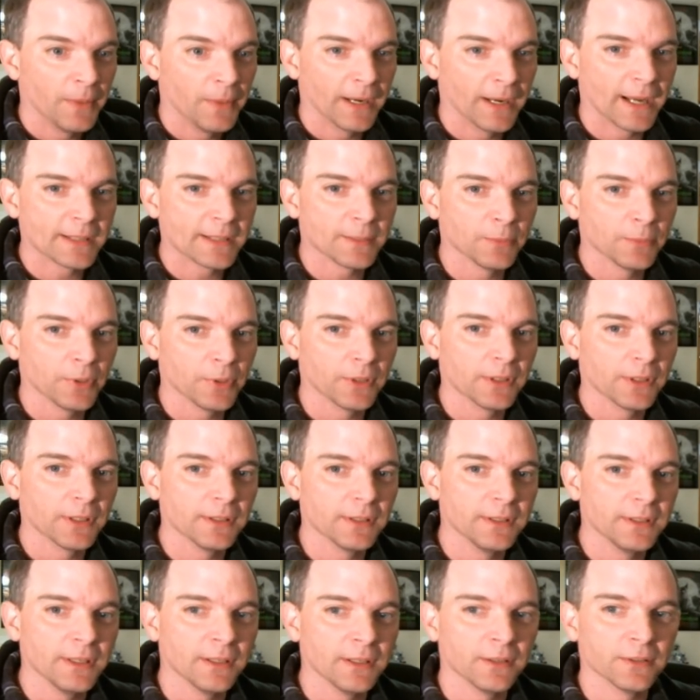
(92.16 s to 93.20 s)
But I got some really
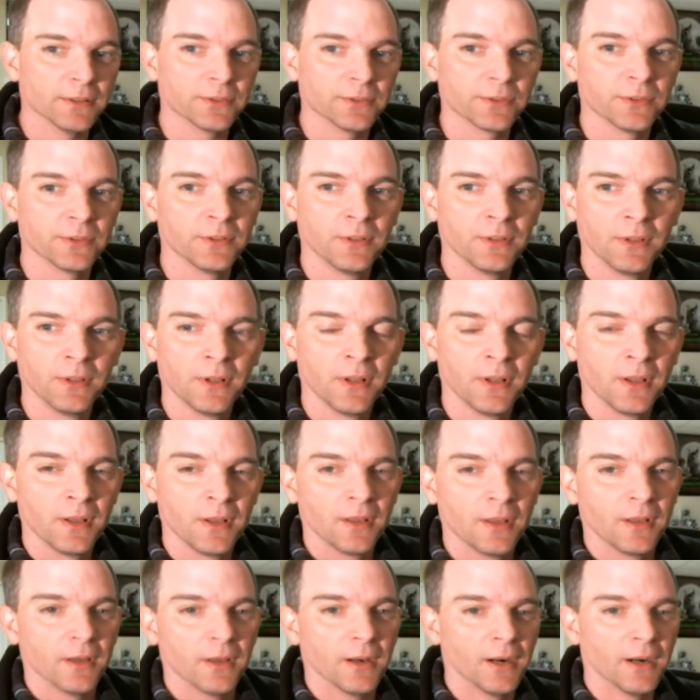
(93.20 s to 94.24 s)
good deals
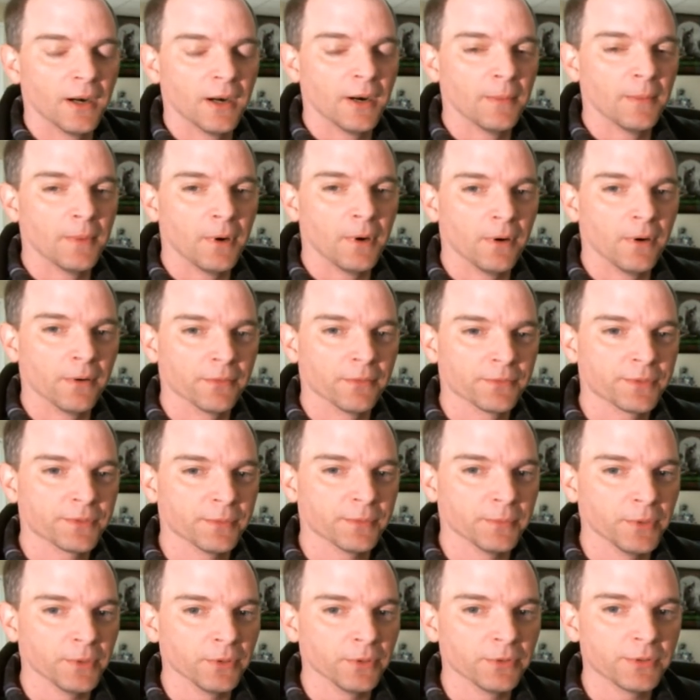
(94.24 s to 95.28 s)
um, on
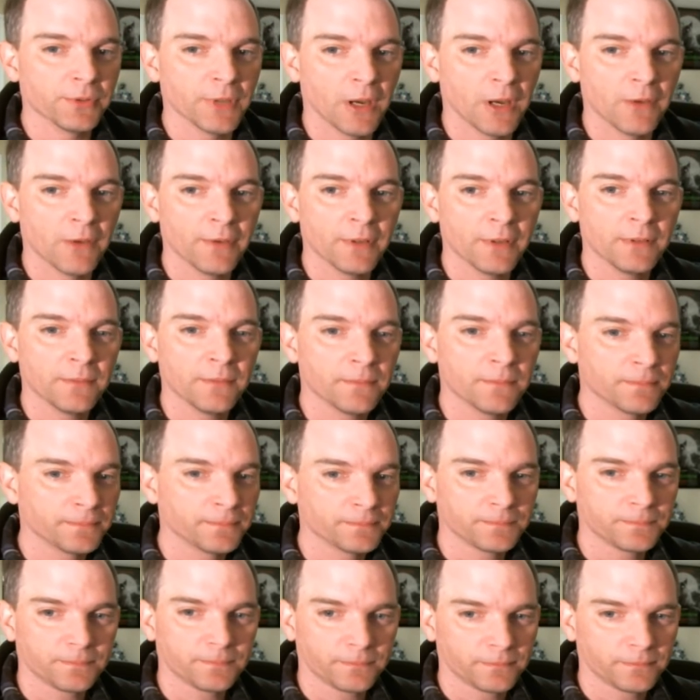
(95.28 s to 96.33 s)
some new shelving,
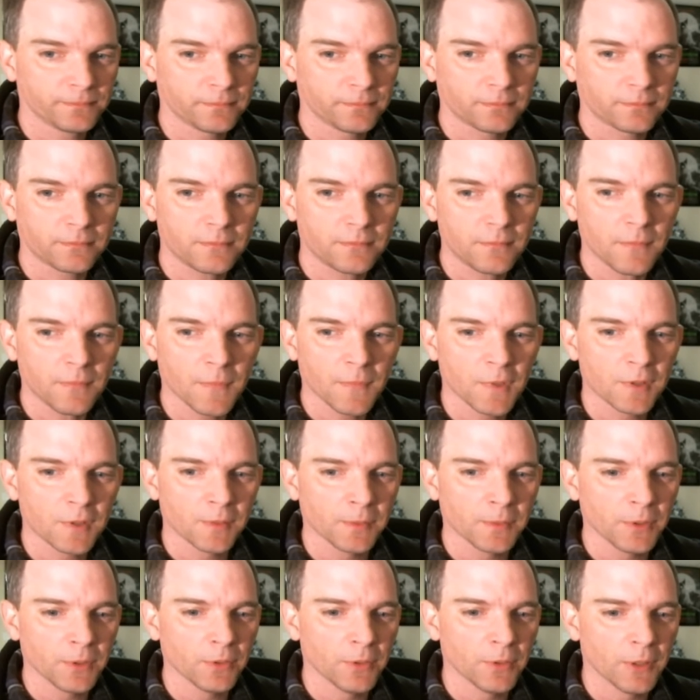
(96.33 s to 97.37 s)

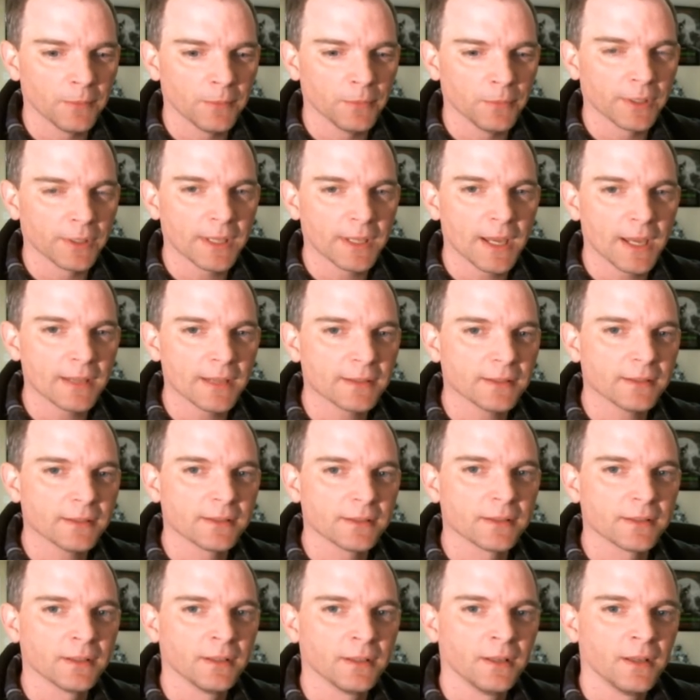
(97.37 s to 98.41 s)
some new um,
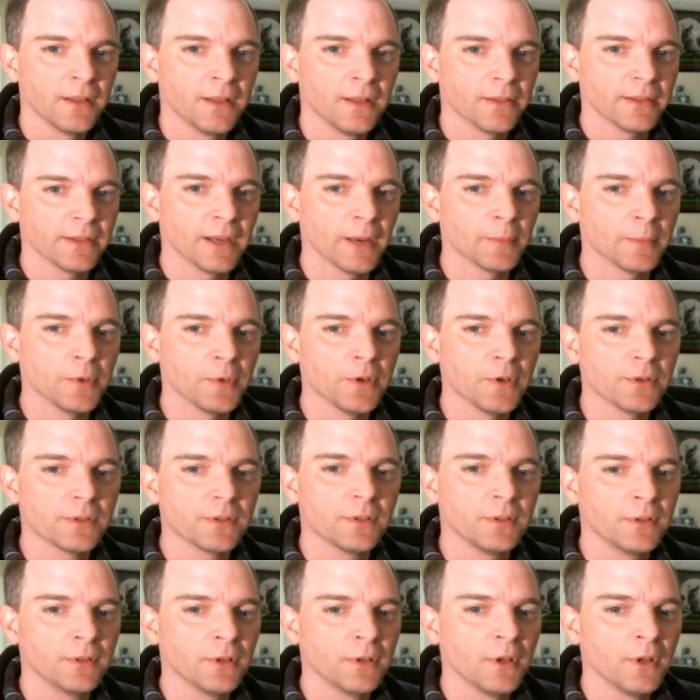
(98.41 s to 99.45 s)
bookcases that I'm
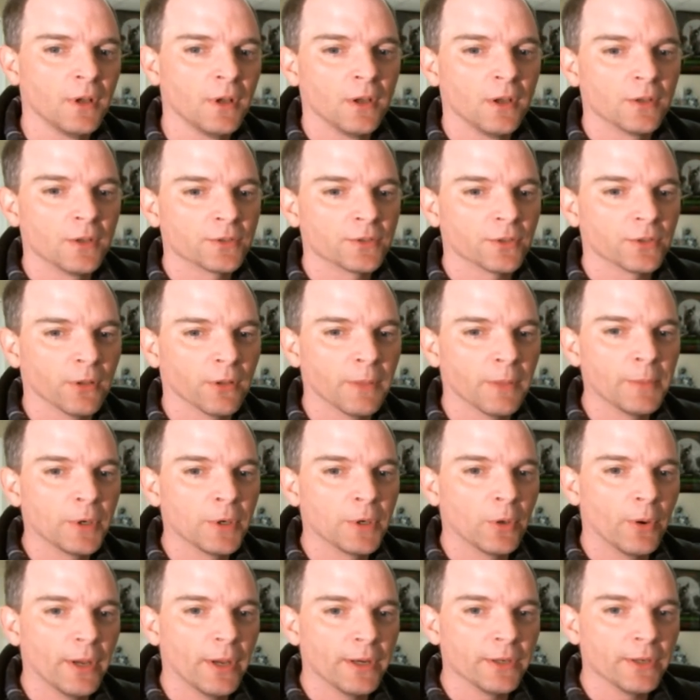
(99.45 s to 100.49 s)
using. So let me
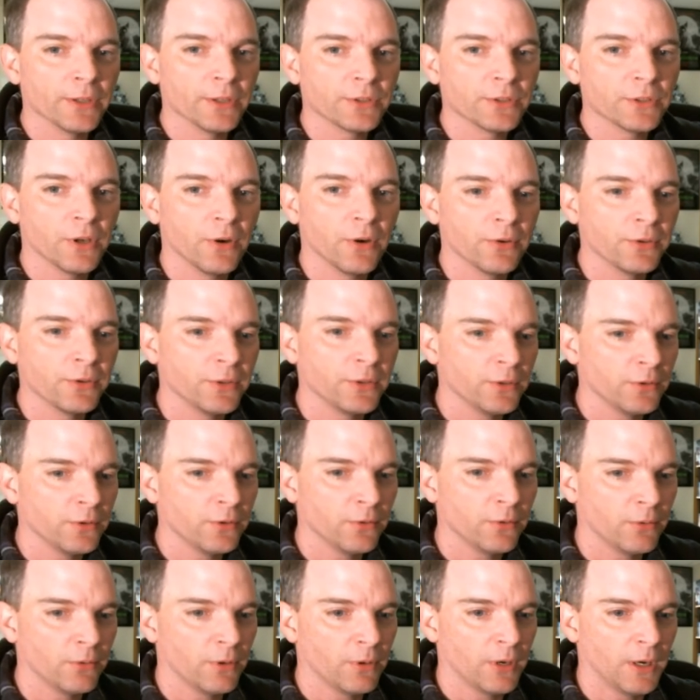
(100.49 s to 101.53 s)
go ahead and just show
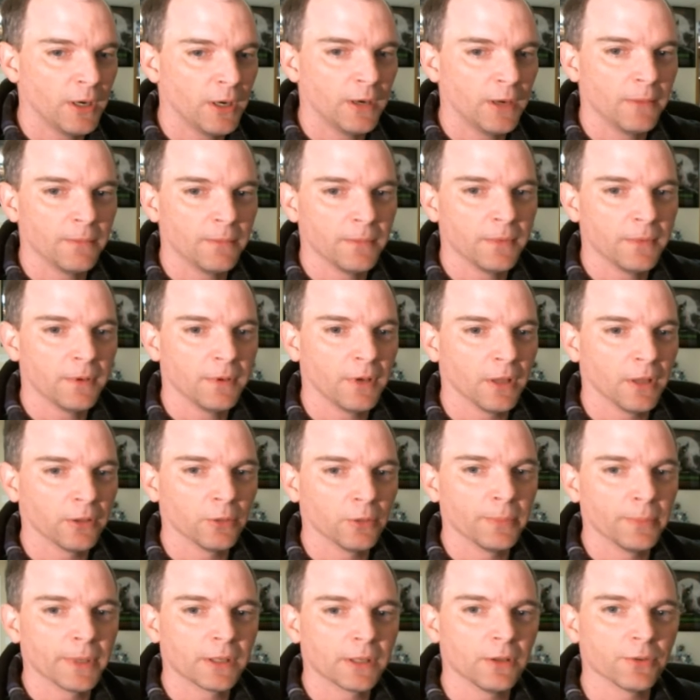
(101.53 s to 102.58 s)
you um, a
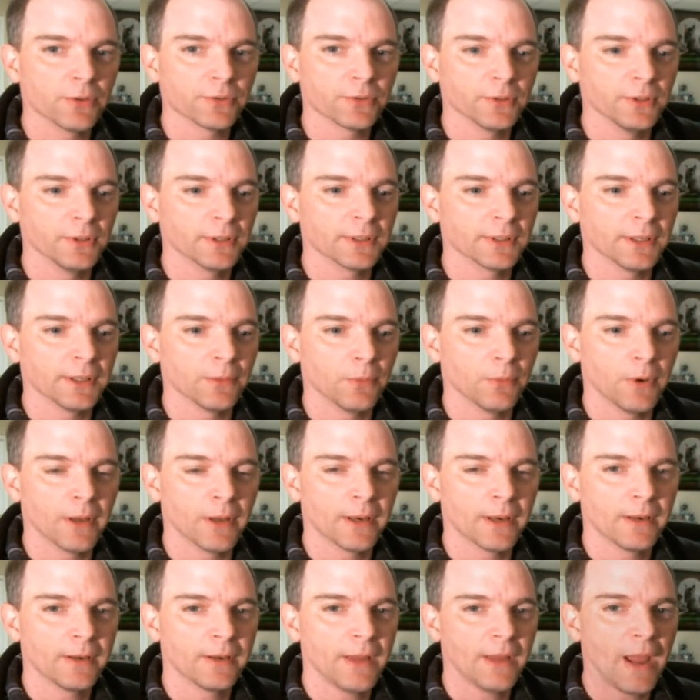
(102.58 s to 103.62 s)
little bit closer look at
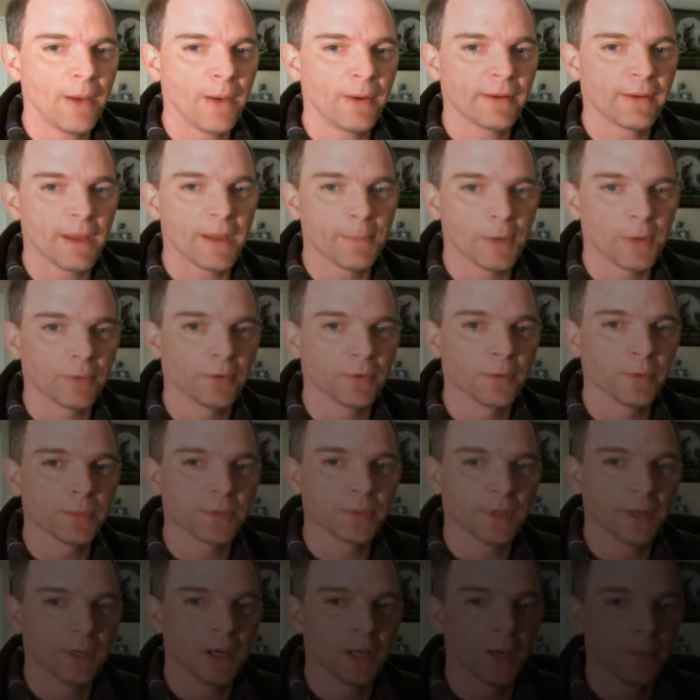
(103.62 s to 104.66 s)
what how I got my room set